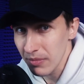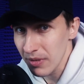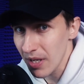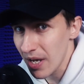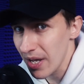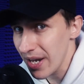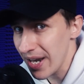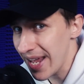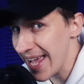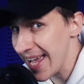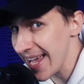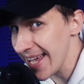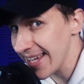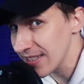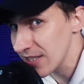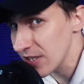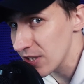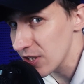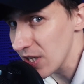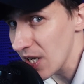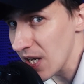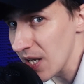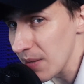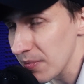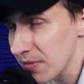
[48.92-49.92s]
Not ass
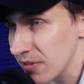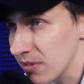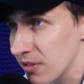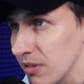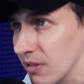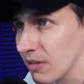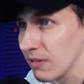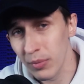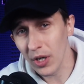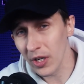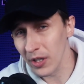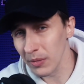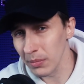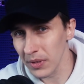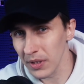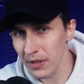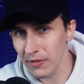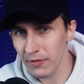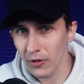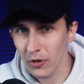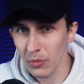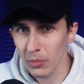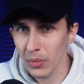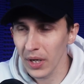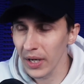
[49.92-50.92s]
shapes, pardon me
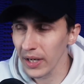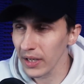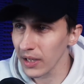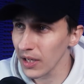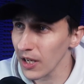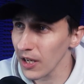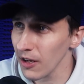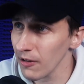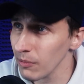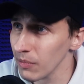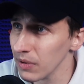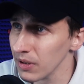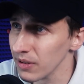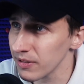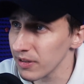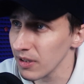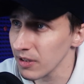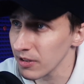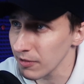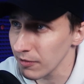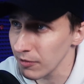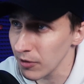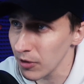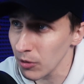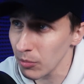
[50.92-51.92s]
for my caveman
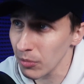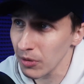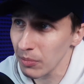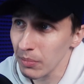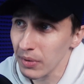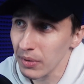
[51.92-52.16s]
sense of humor,